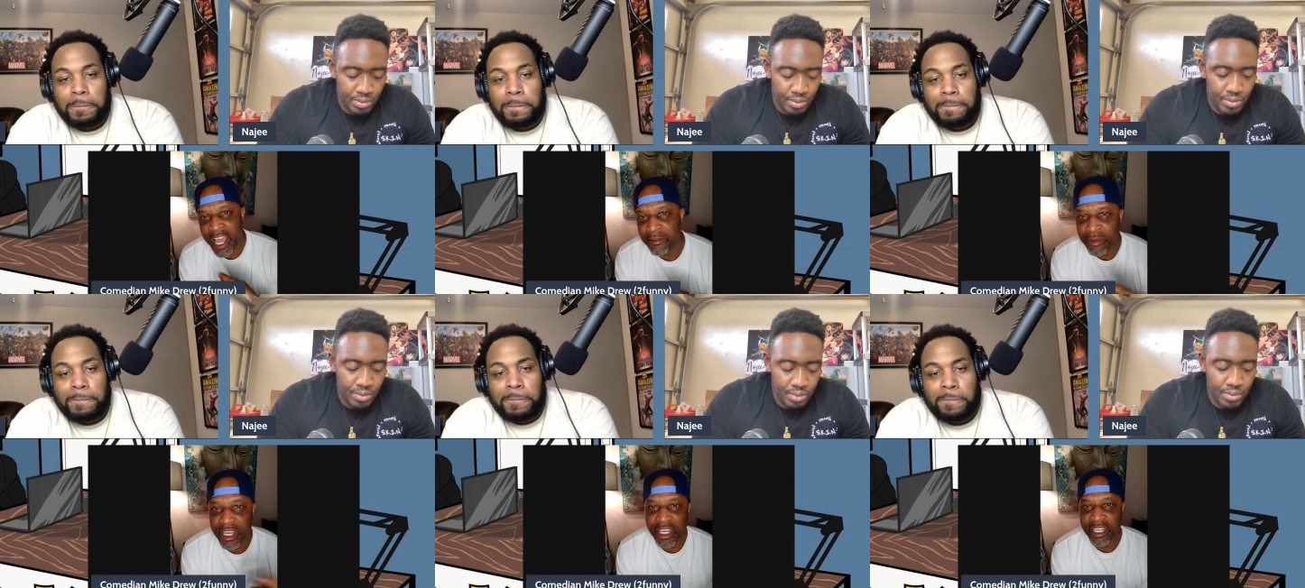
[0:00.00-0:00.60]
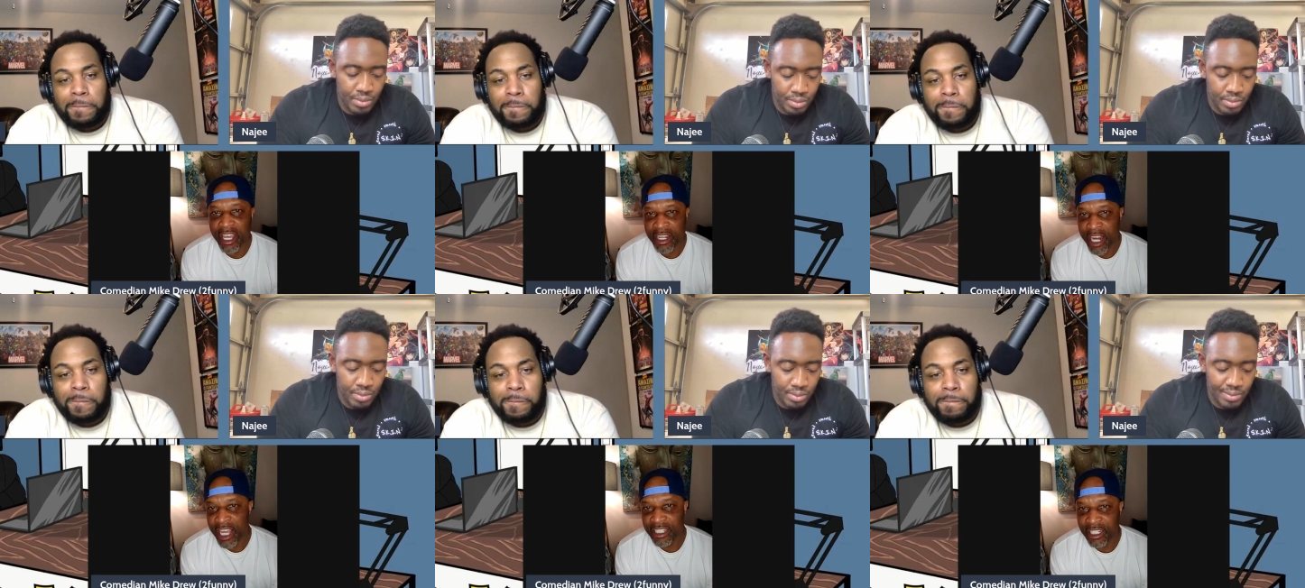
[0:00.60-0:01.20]
Speaker 1: ain't big yet
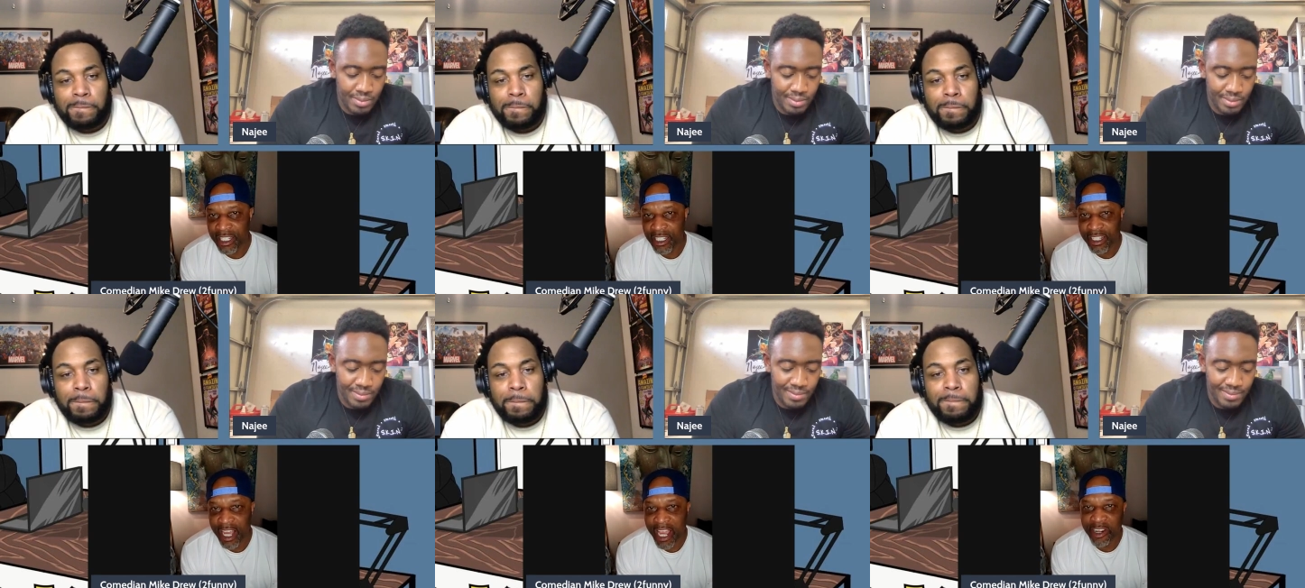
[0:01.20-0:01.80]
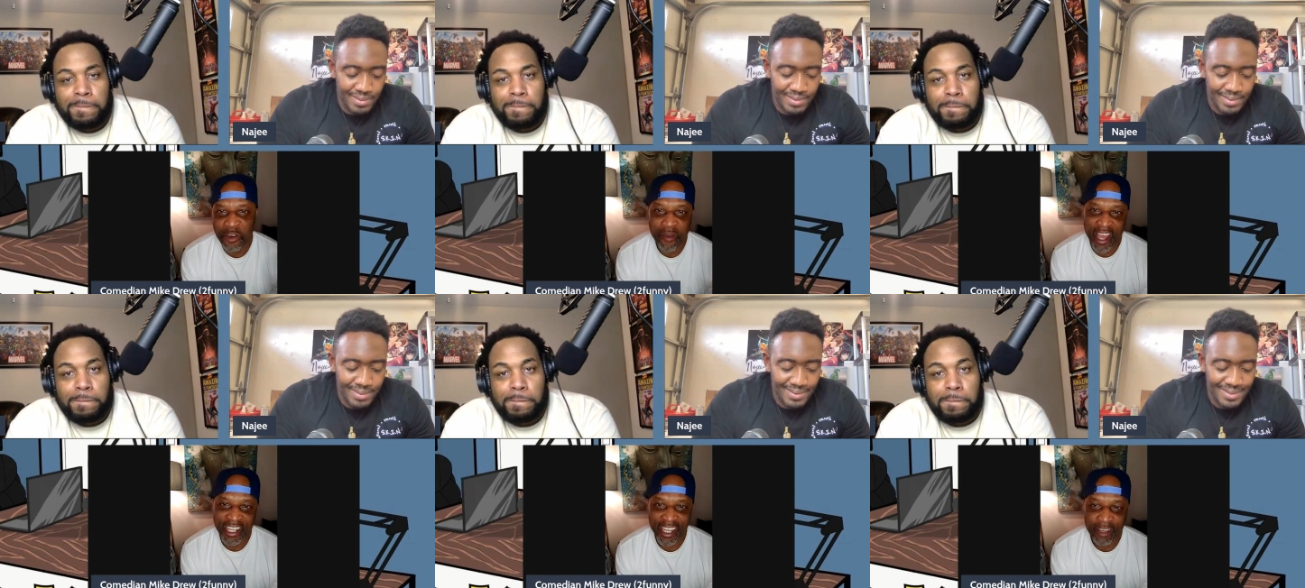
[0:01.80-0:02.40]
nicely. I ain't
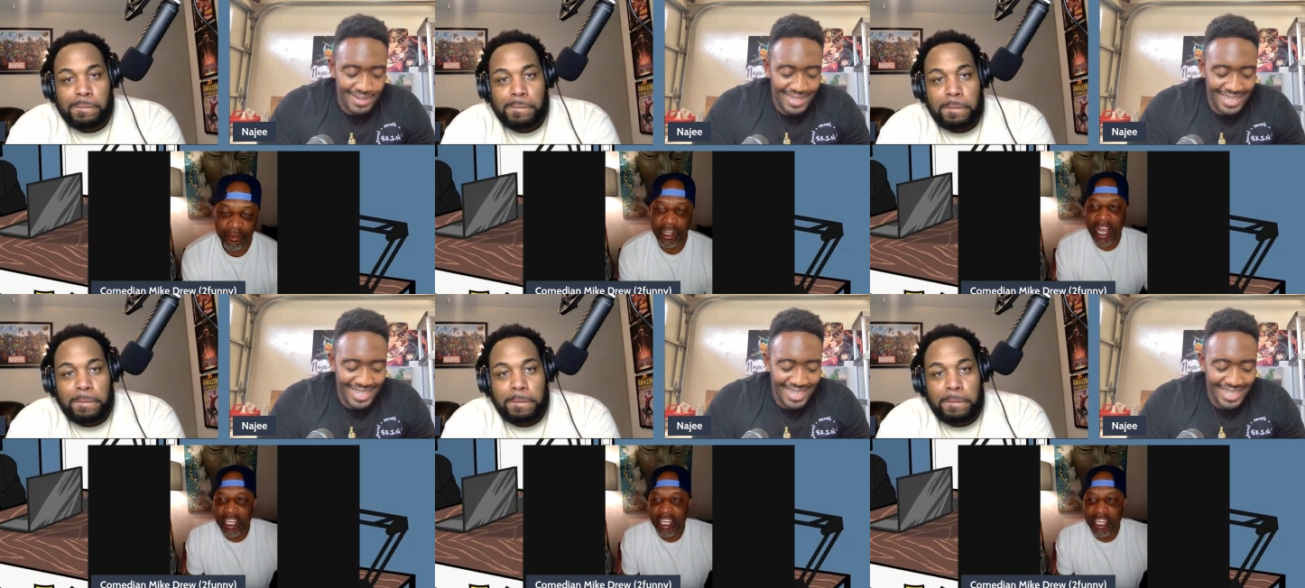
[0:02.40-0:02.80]
nobody yet. But